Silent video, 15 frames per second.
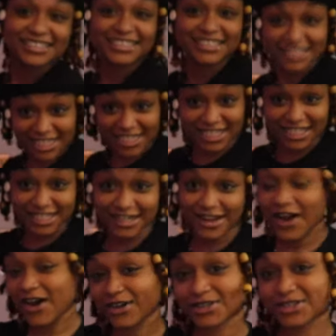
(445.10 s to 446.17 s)
Shein
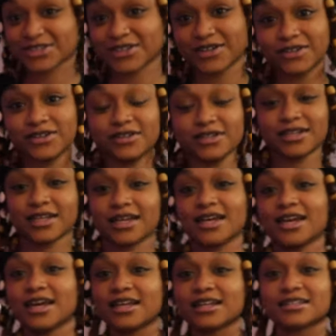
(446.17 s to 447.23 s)
also.
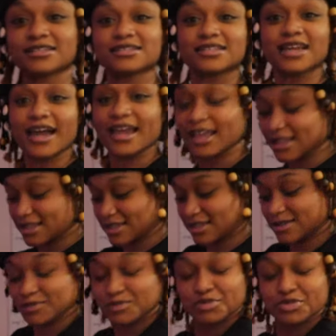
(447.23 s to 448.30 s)

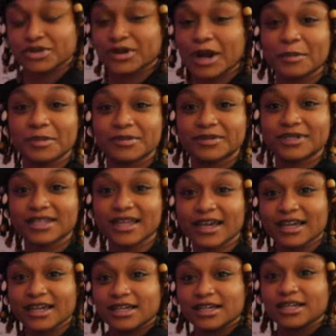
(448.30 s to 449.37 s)
Tights, probably
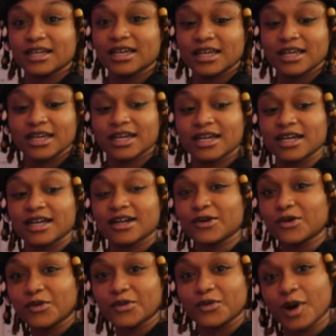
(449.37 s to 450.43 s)
like
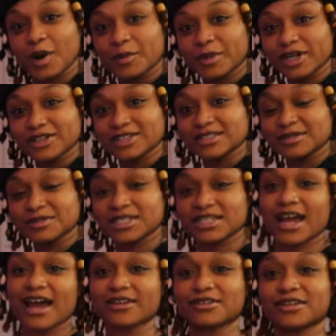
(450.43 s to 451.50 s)
Walmart or
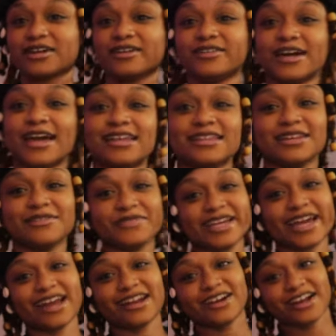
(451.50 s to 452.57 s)
something, I don't know. And then we
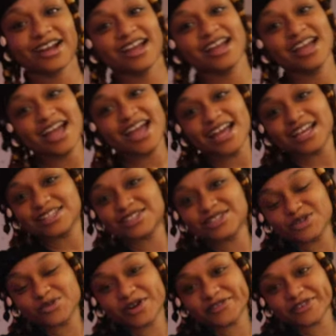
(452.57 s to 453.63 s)
got our
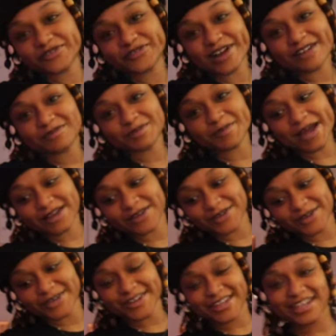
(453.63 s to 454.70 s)
two one for fives back
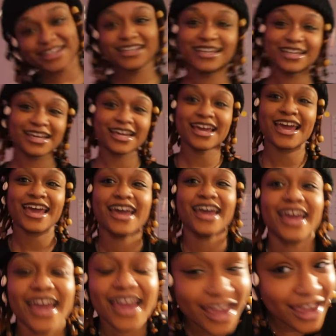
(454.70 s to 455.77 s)
on.
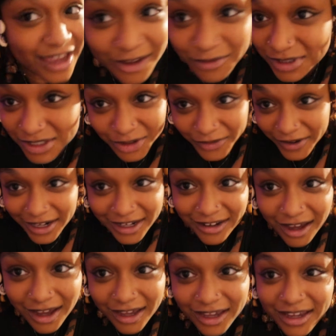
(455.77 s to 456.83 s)
It was a great
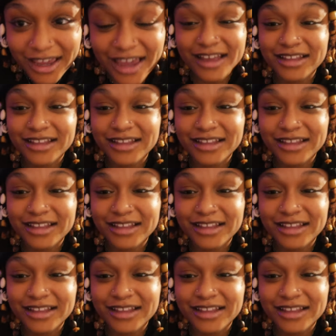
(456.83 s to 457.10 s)
night.